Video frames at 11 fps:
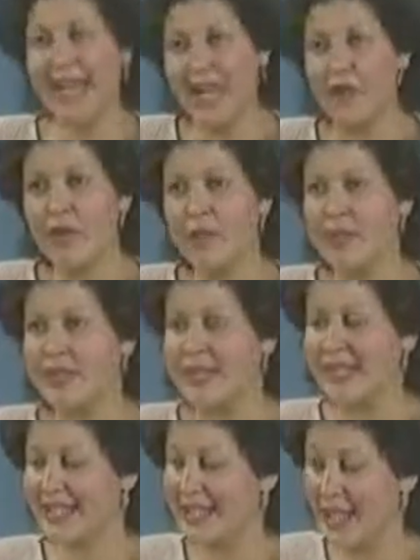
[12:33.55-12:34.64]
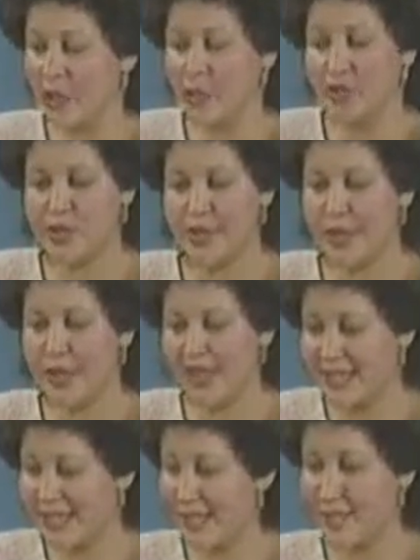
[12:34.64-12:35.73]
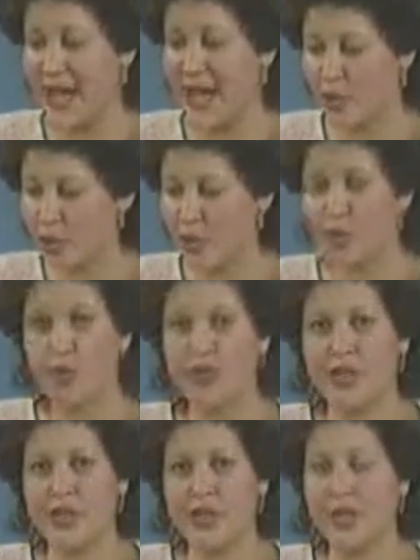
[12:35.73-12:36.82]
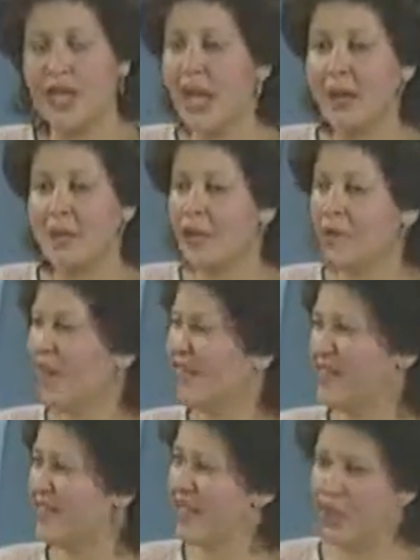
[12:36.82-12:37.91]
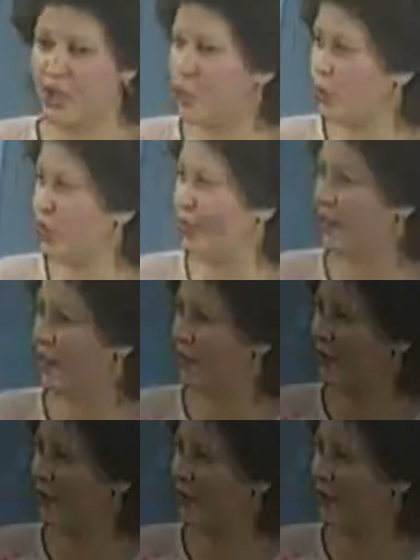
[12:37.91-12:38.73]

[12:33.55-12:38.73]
because they tell you step by step how to do things, but you don't have anybody human there.